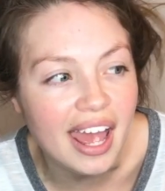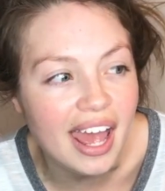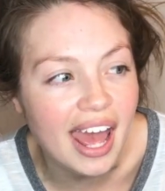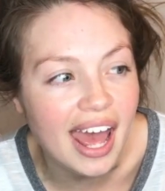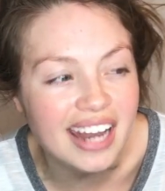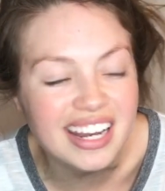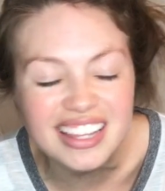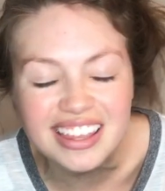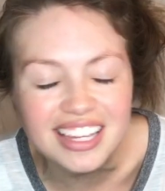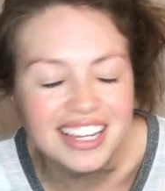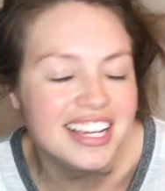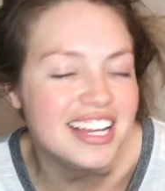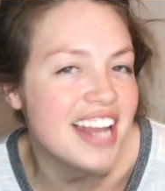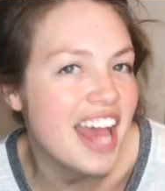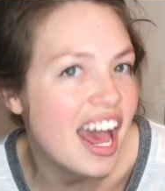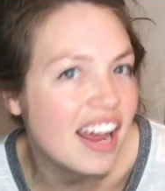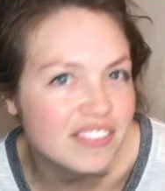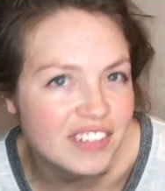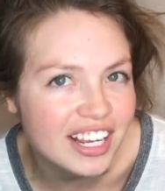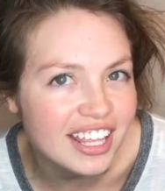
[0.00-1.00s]
anything and
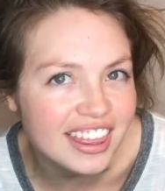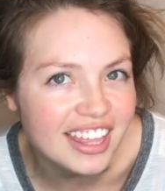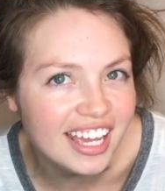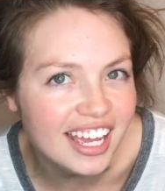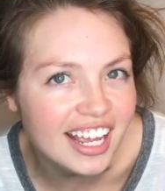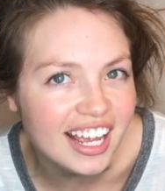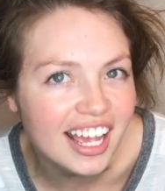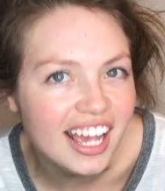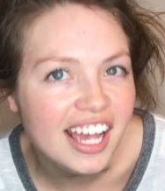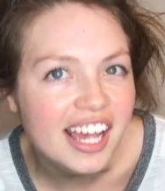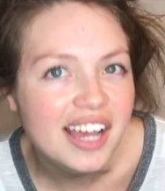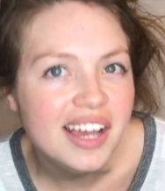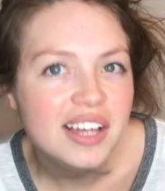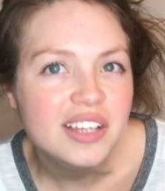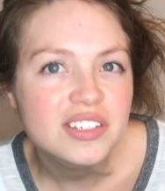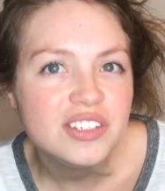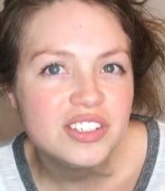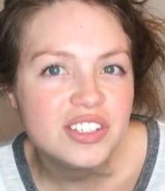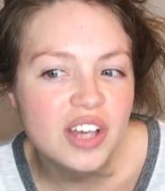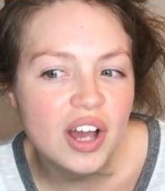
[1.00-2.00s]
everything.
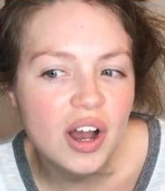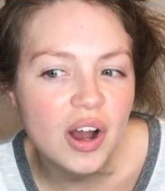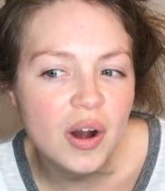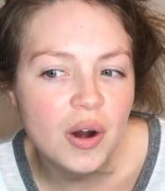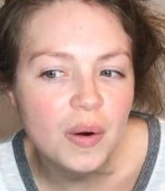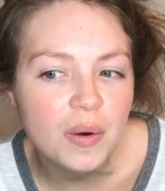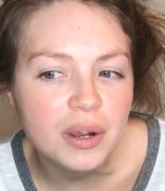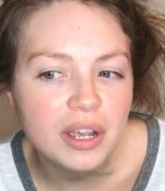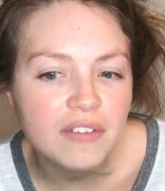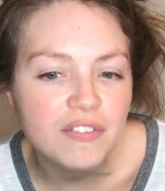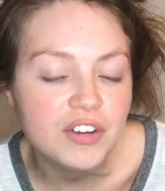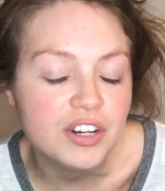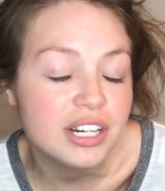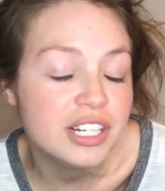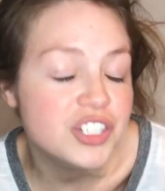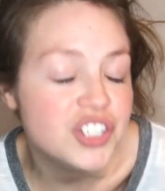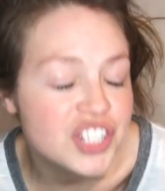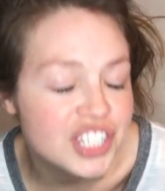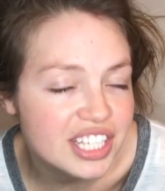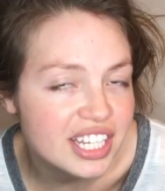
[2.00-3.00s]
So if you're
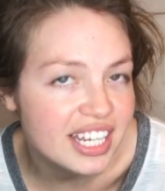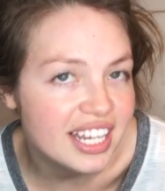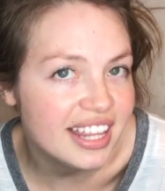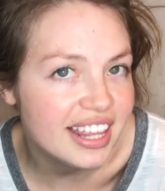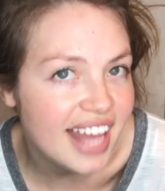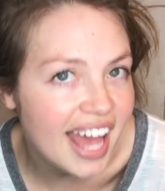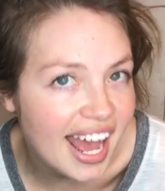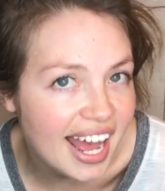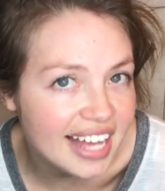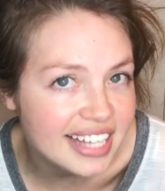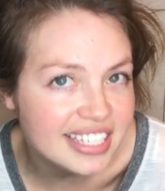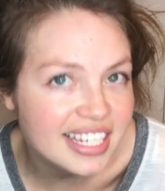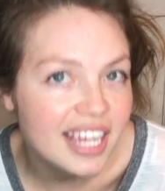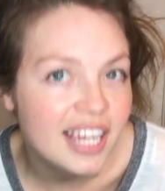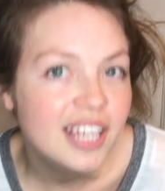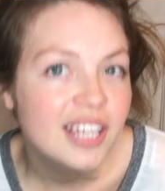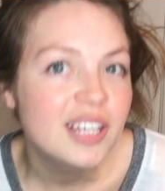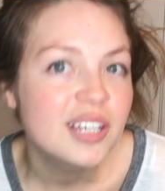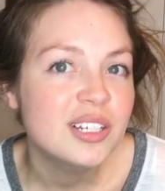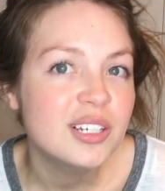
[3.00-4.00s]
interested in that,
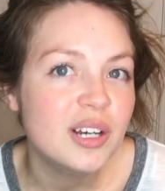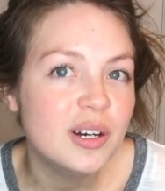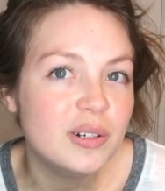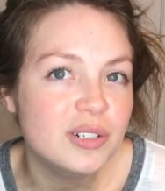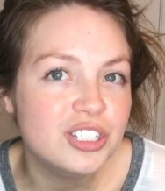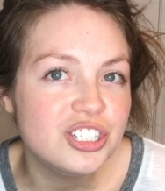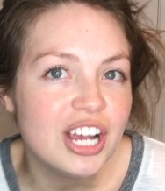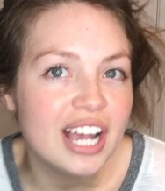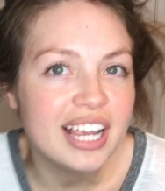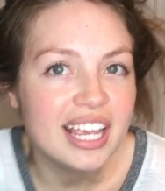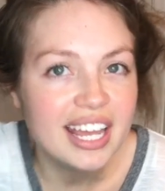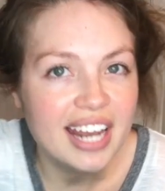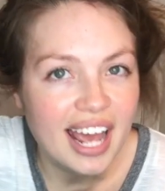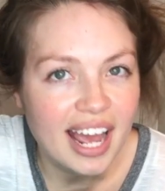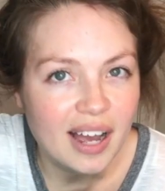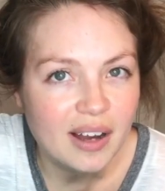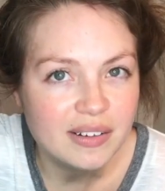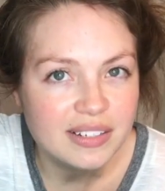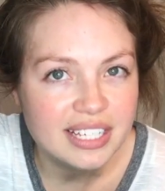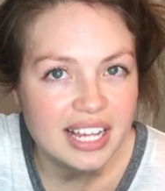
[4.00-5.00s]
go check it
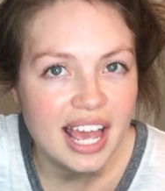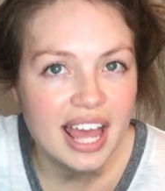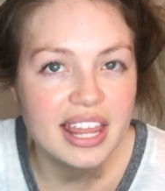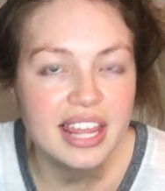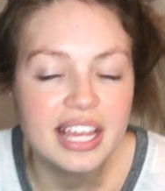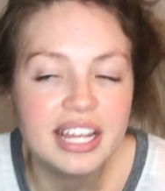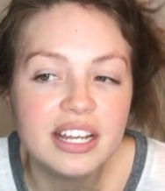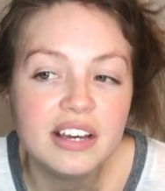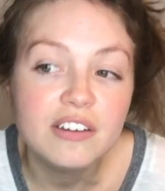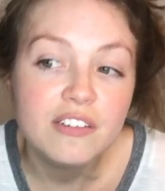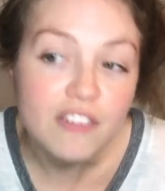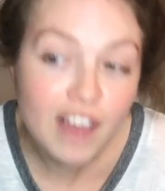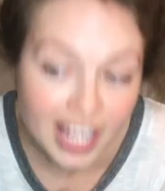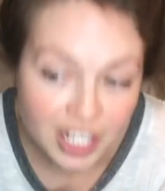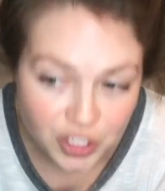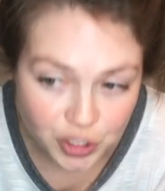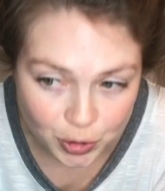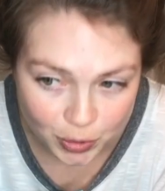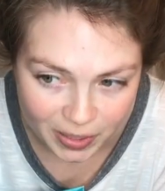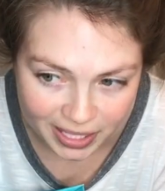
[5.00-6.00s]
out. And then
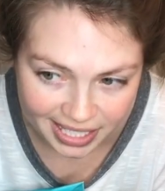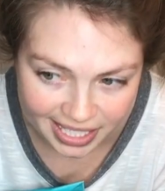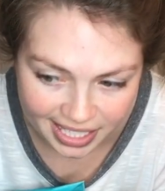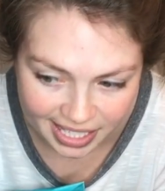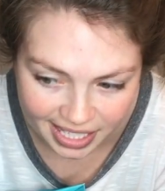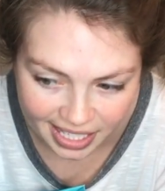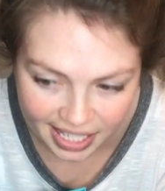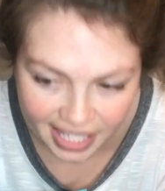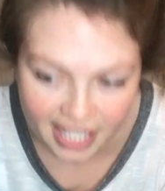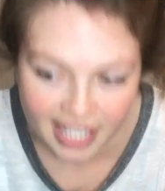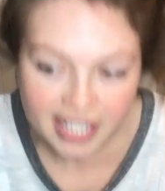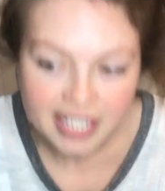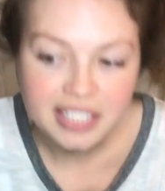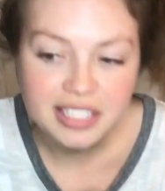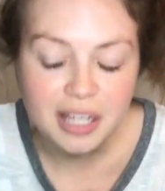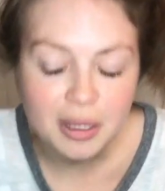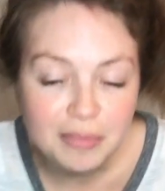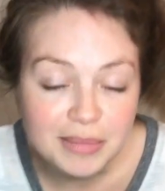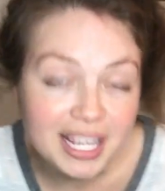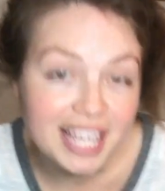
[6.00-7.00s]
eventually,
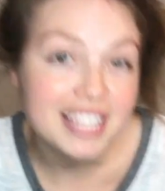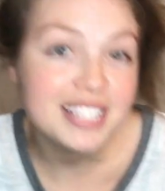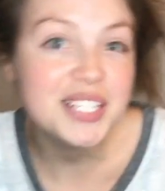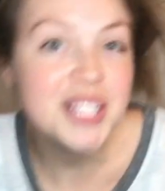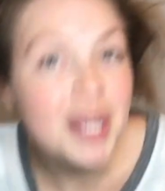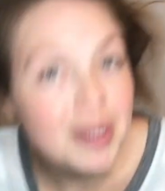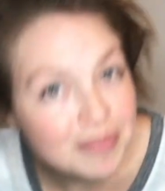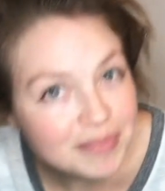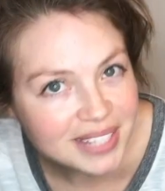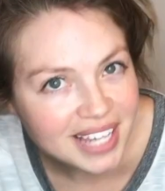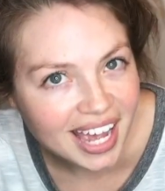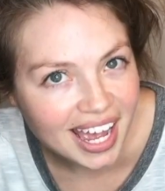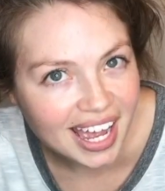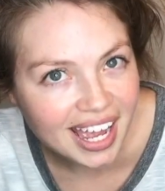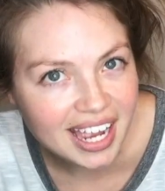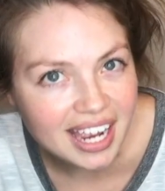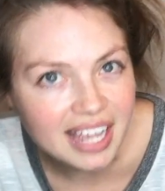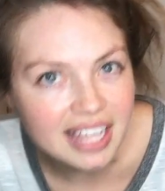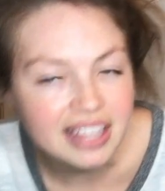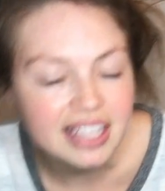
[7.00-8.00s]
someday,
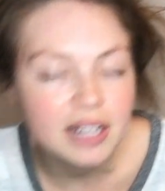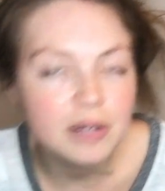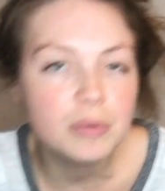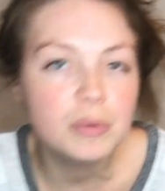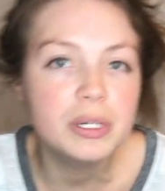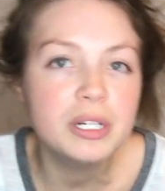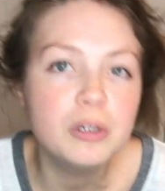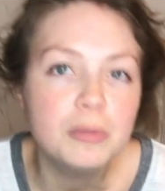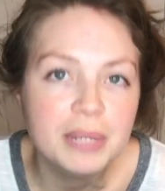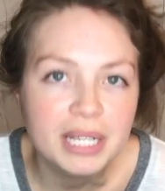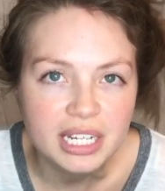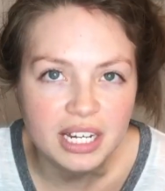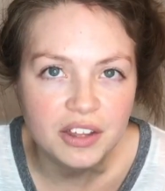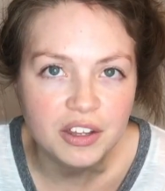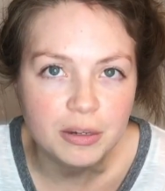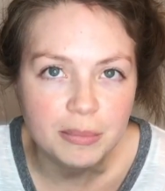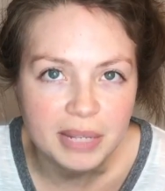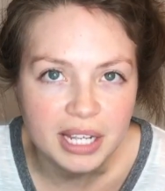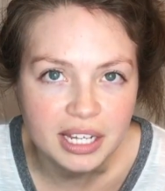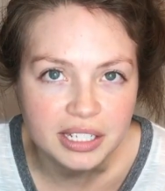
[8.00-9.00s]
someday, there will be another
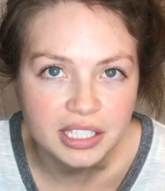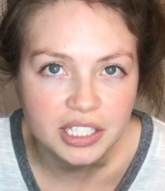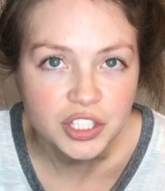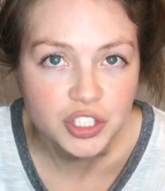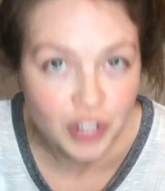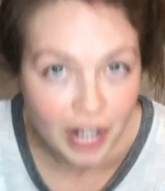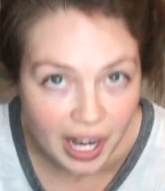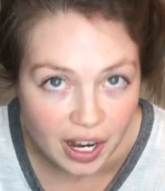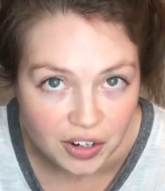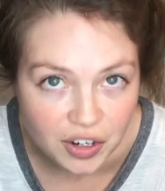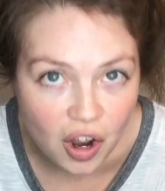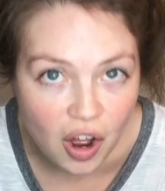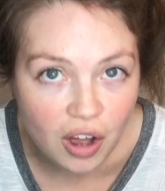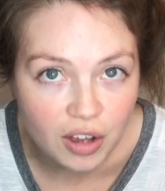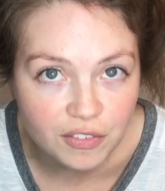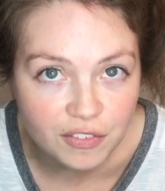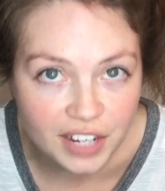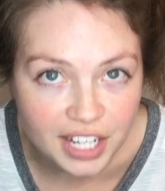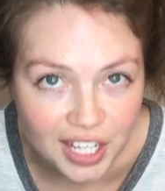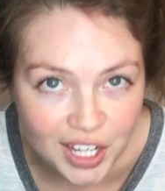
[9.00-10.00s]
MeUndies try on haul
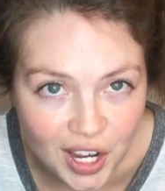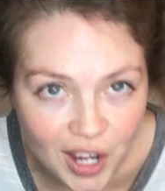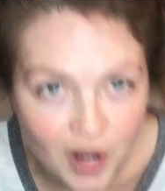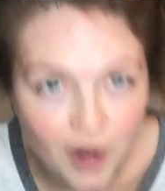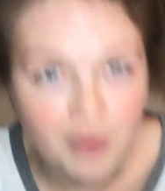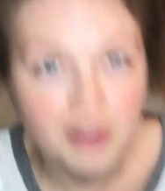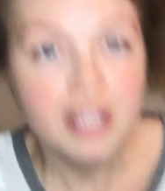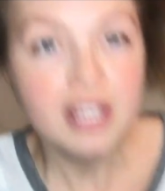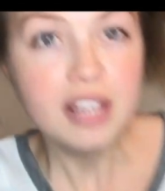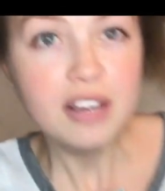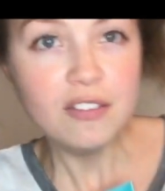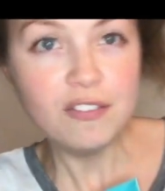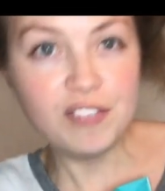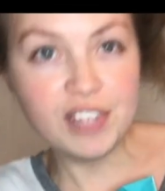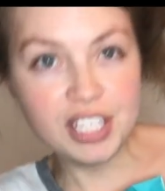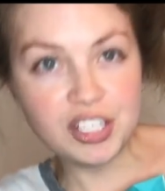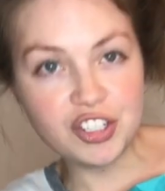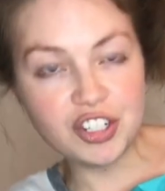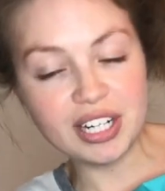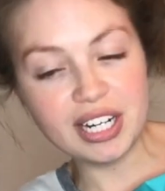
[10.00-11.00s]
video
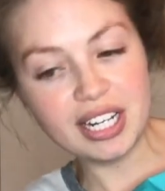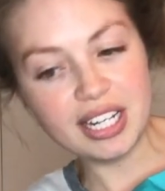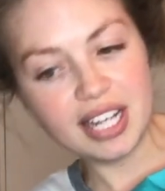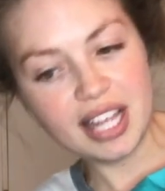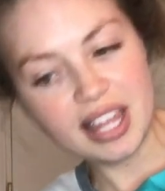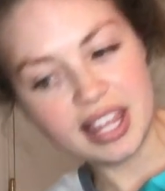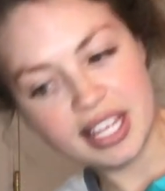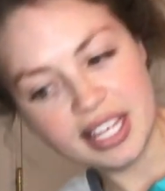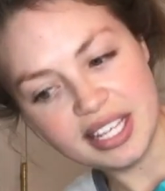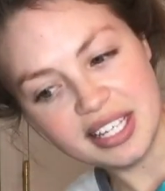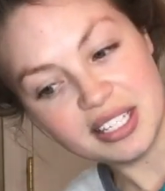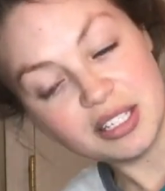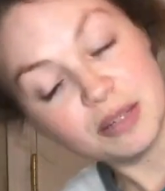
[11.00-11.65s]
featuring these